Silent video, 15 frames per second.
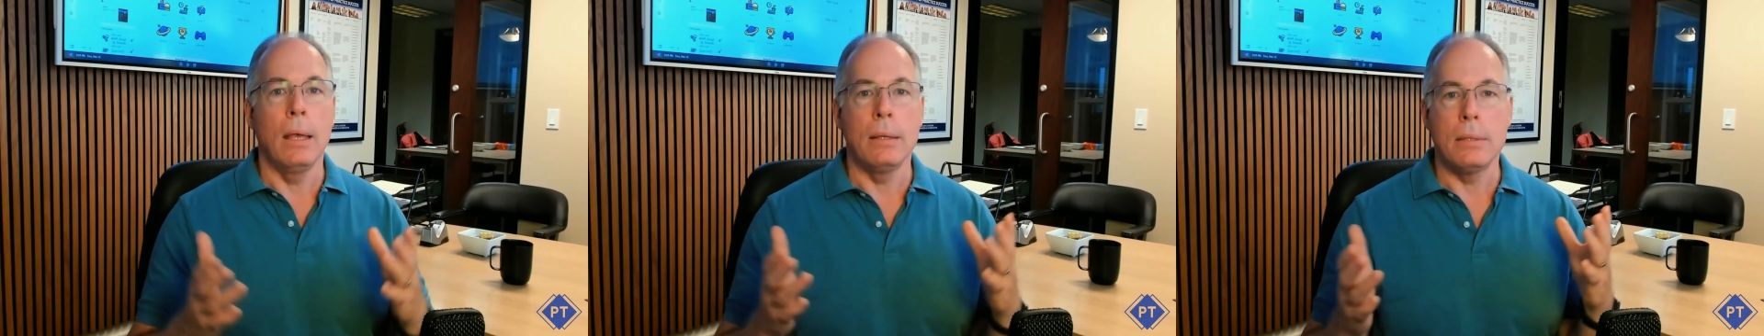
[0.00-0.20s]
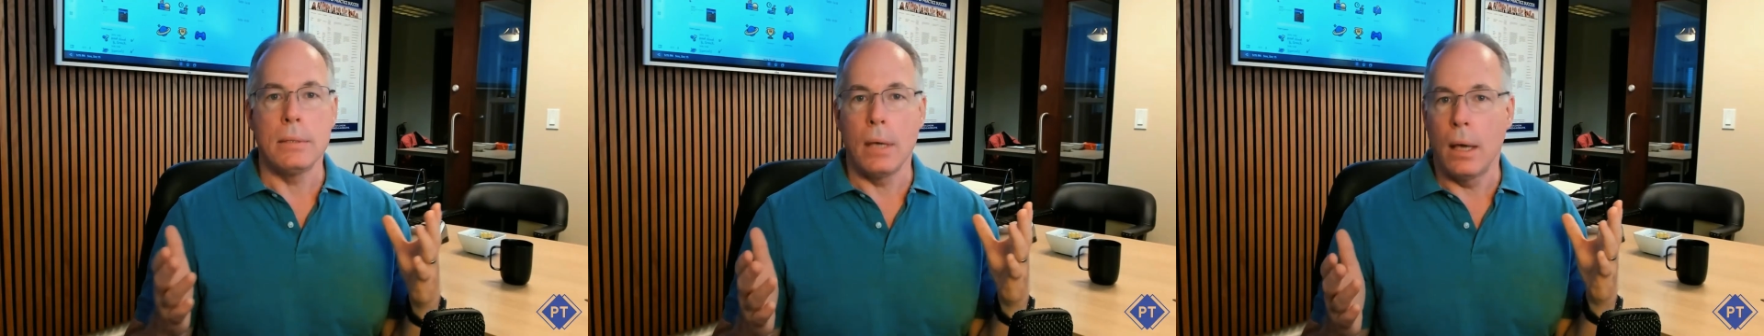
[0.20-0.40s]

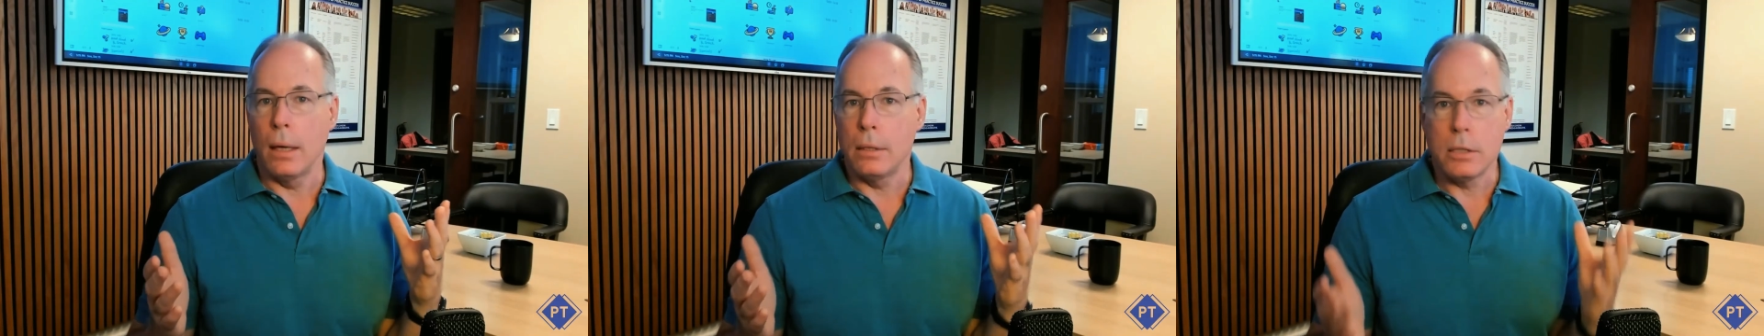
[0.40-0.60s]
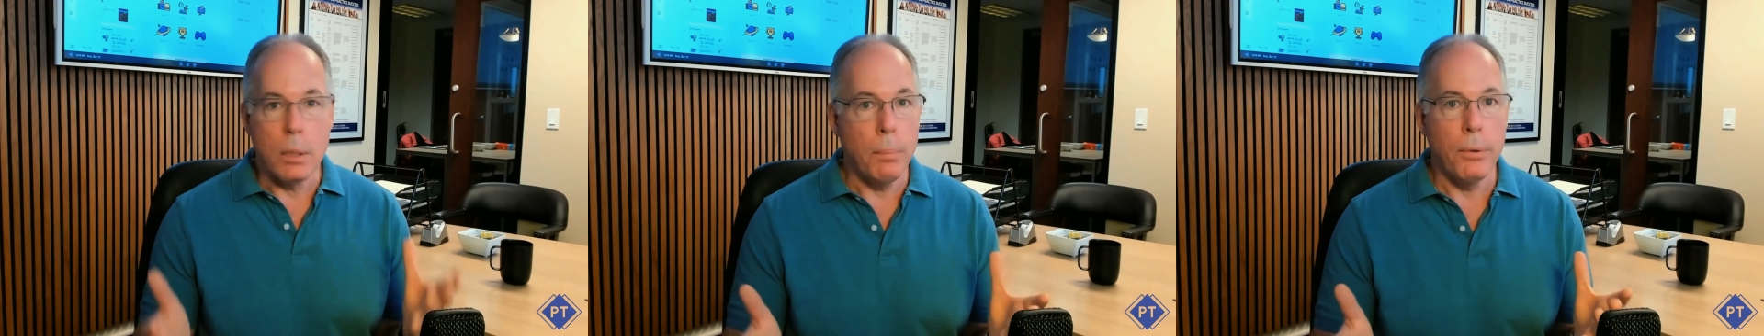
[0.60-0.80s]
It's
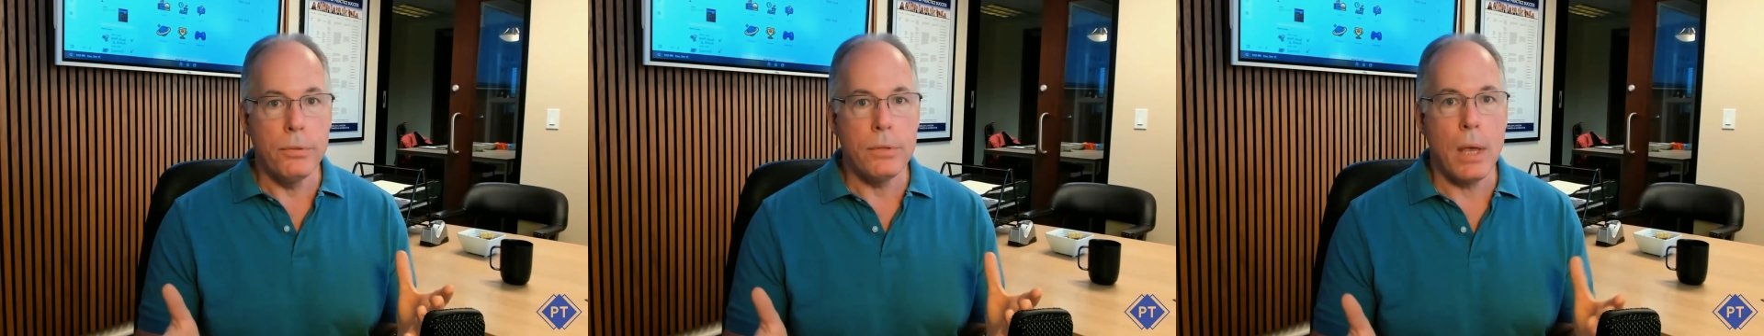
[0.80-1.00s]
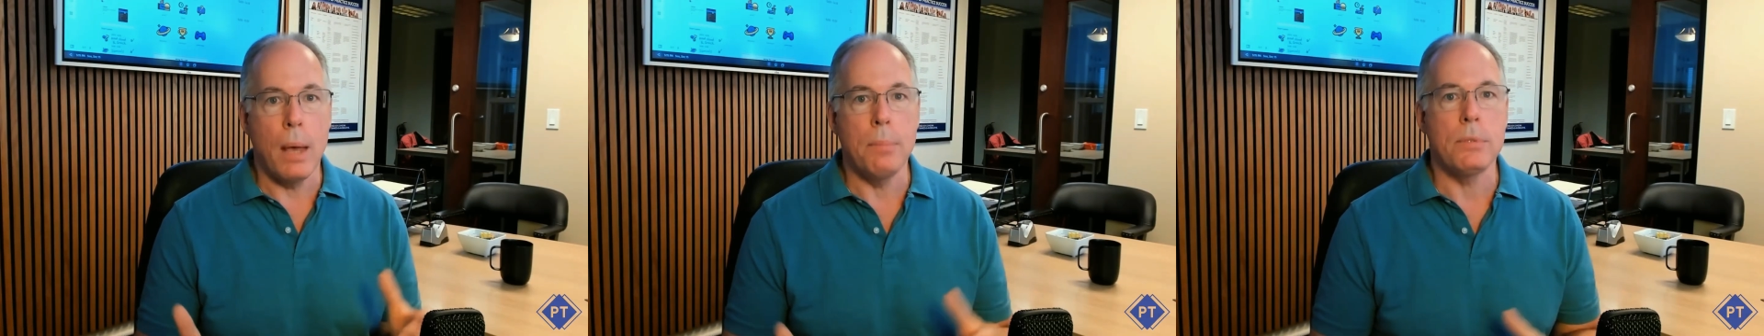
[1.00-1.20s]
simple
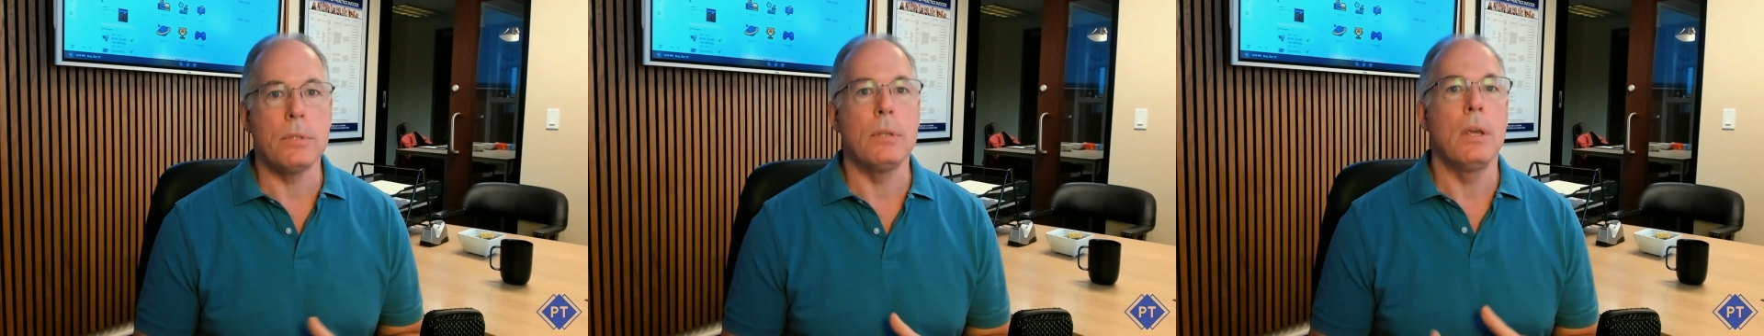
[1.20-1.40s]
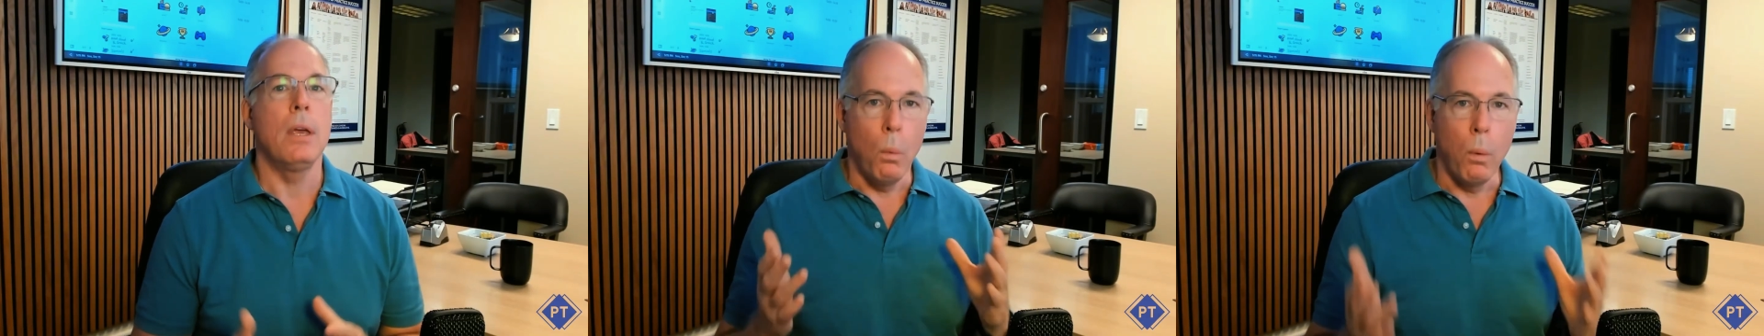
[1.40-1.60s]

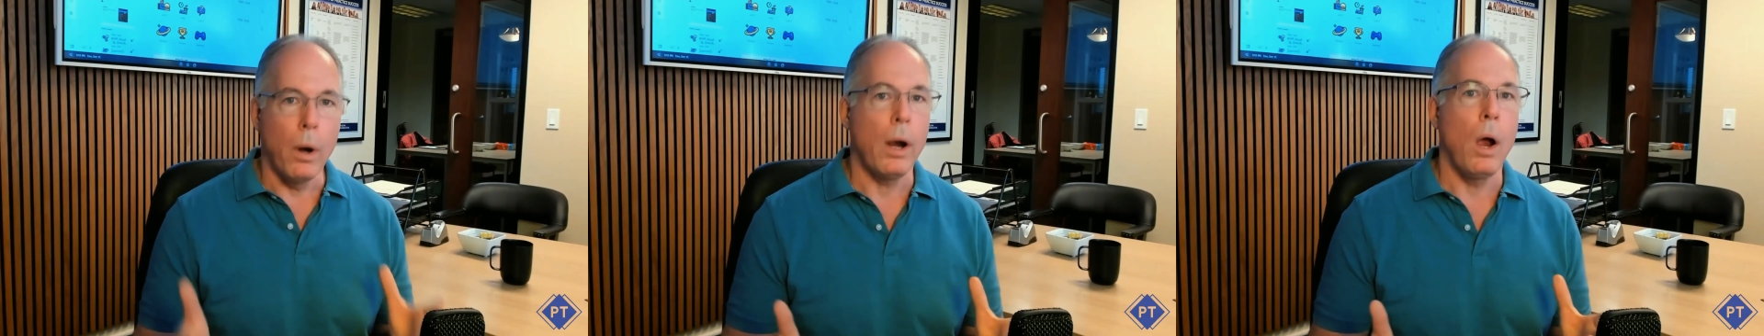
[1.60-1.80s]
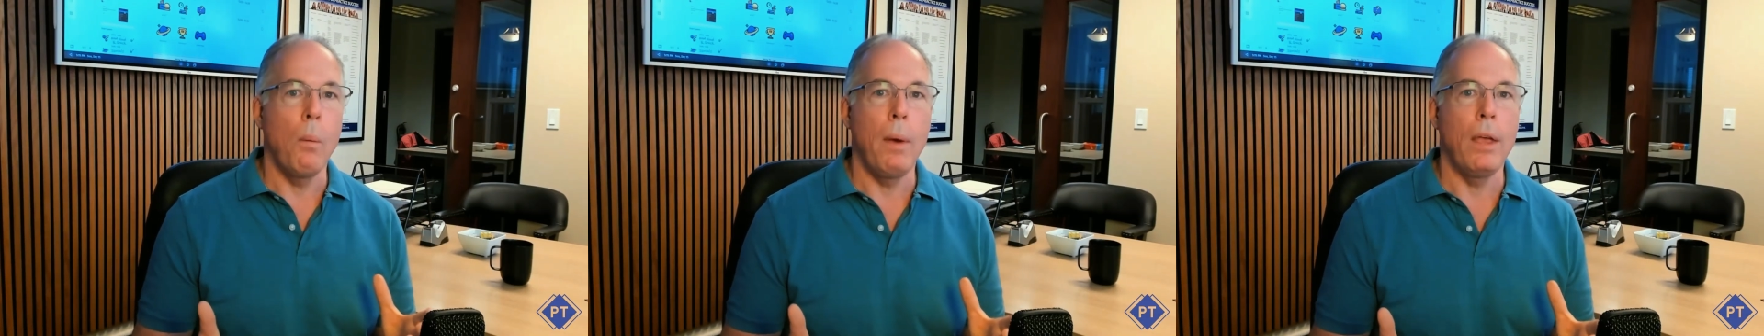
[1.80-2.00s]
steps. We'll
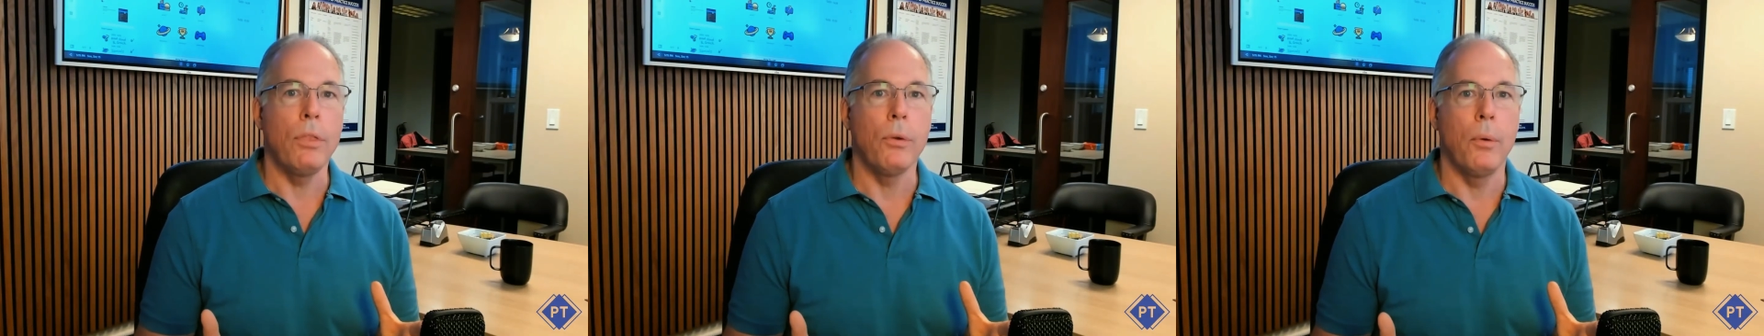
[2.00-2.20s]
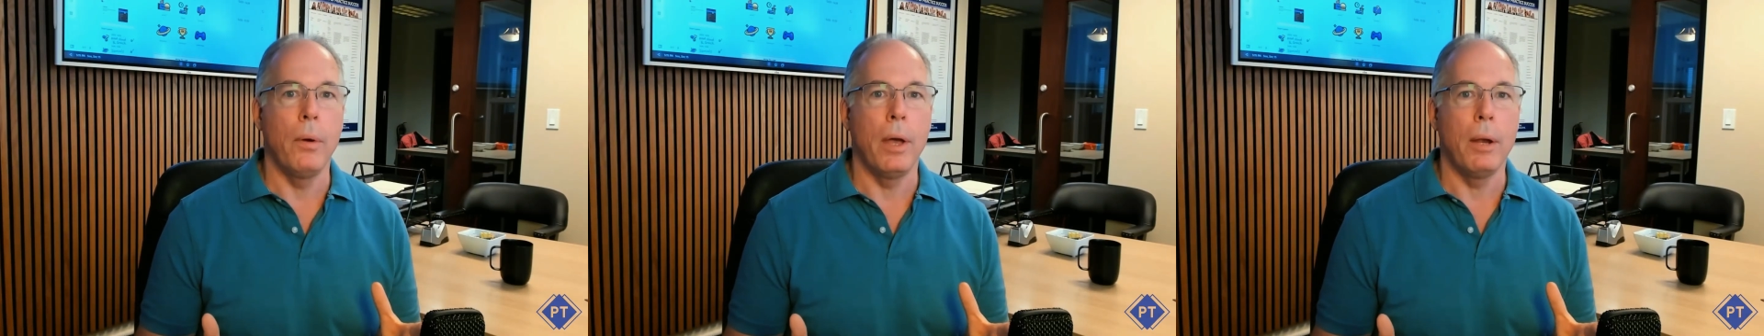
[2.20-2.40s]
work our way
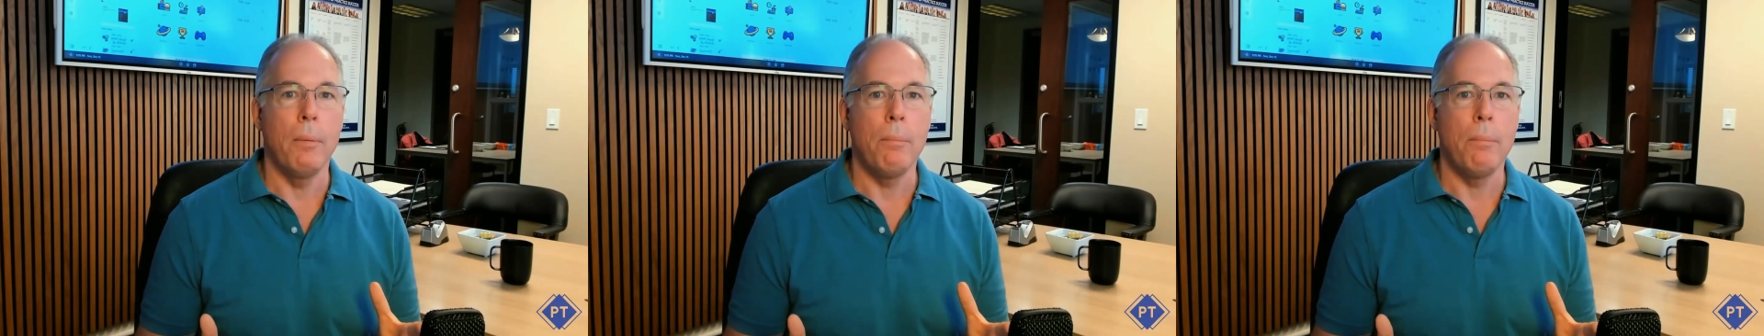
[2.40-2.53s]
through it.